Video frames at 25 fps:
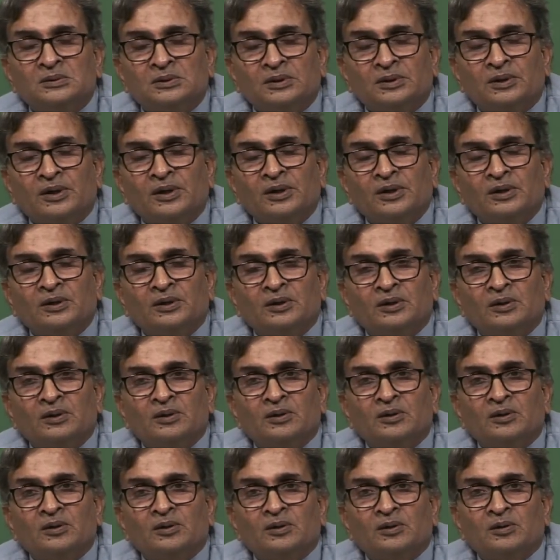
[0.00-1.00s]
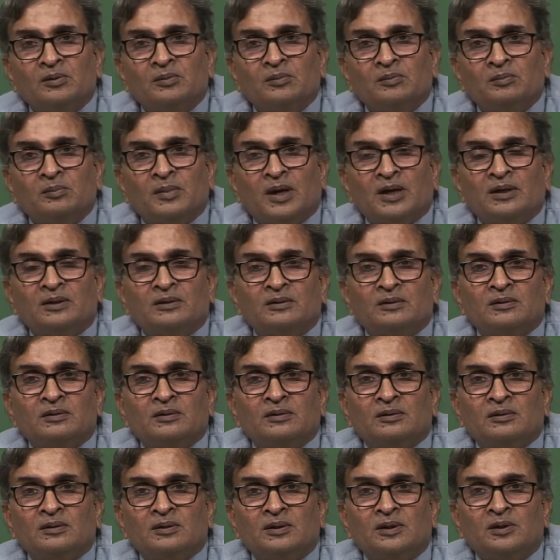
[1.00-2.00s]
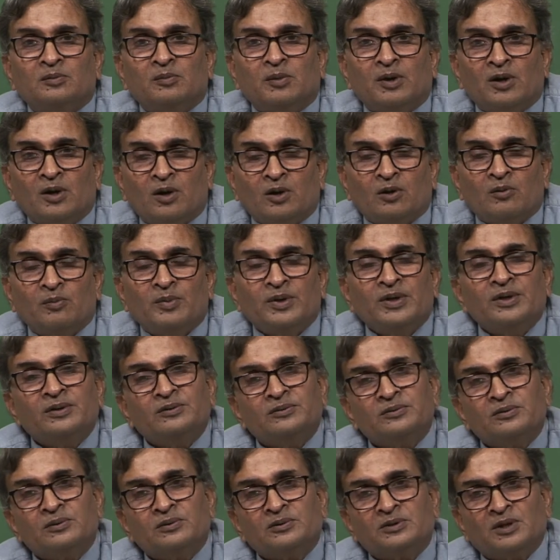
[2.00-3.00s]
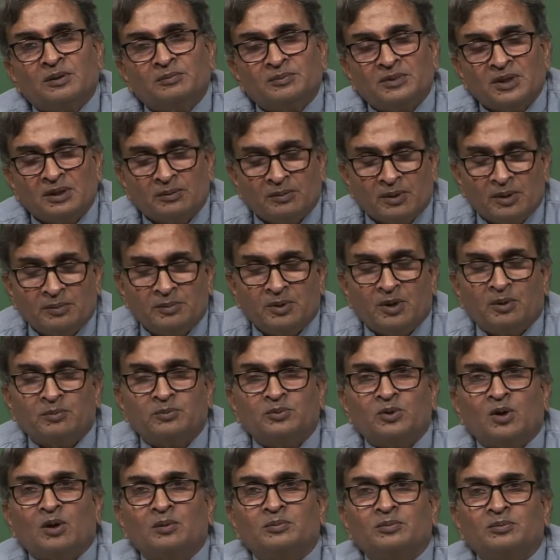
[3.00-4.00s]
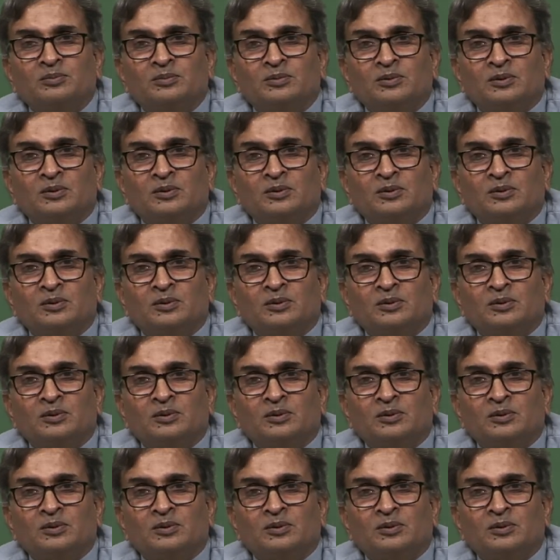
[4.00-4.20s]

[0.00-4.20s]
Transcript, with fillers: okay. But it may not be, so something may be absorbed.